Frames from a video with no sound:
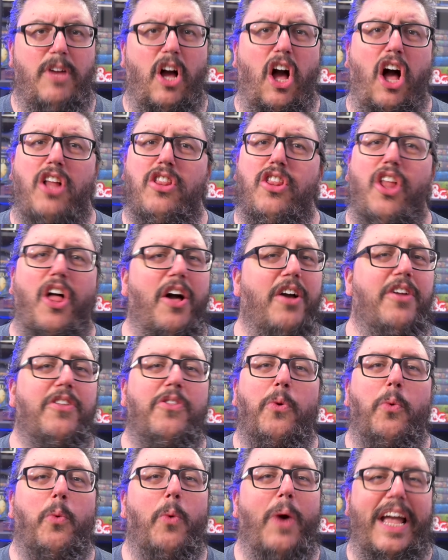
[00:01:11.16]
Along
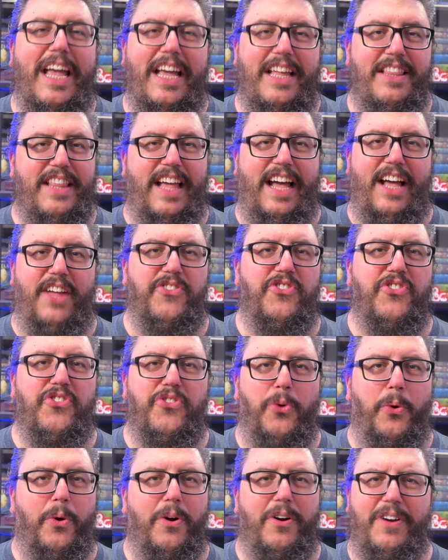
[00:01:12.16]
the way in that
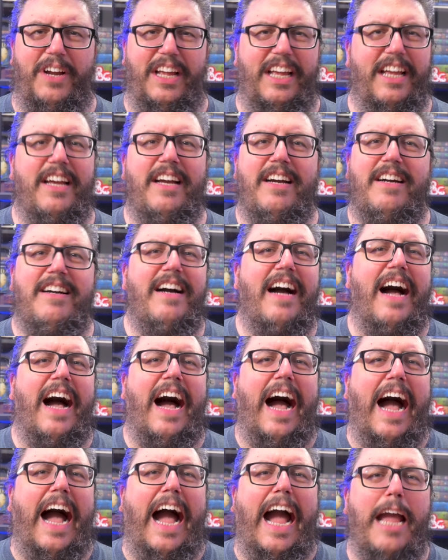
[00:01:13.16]
story,
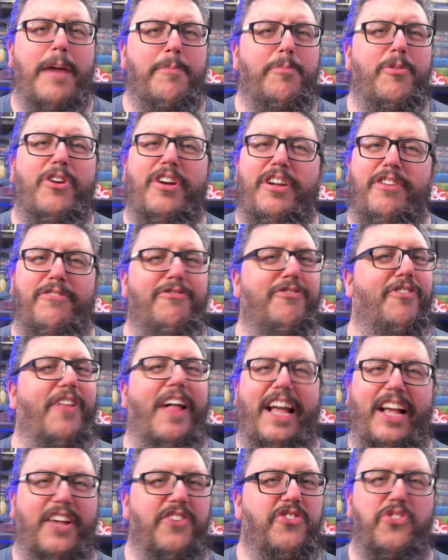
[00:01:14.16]
hybrid
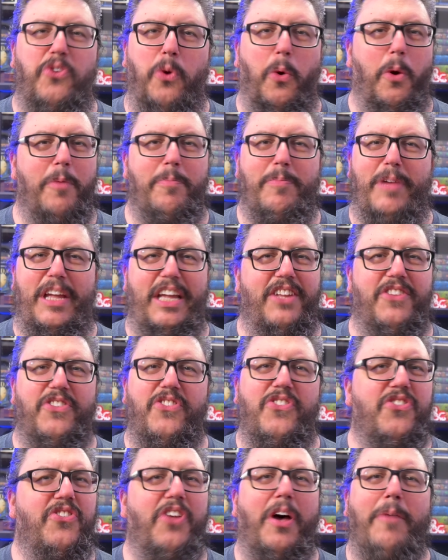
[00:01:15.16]
flying scorpions
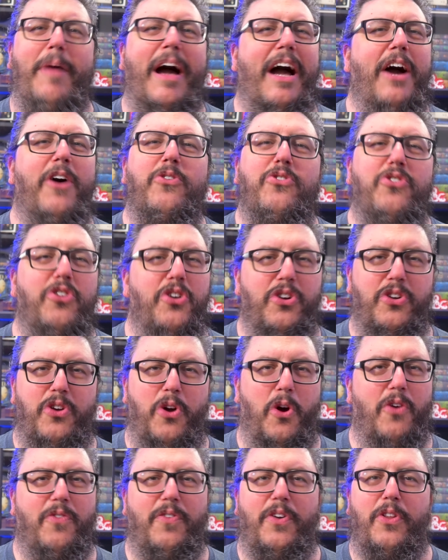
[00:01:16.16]
somehow took
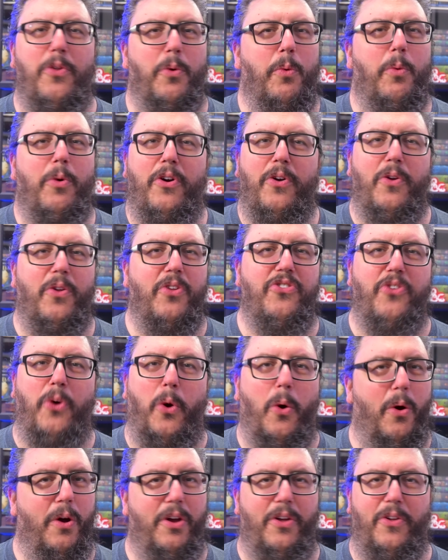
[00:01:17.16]
over the world's
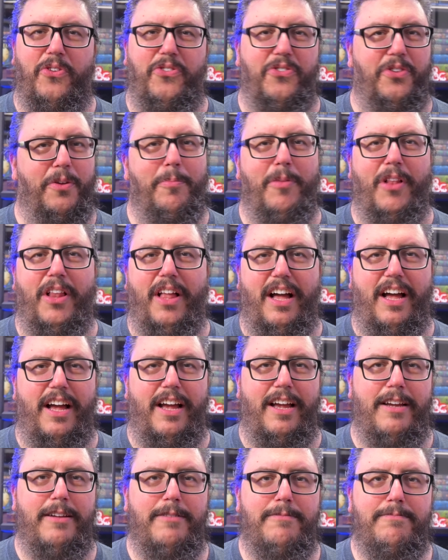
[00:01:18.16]
oil supply.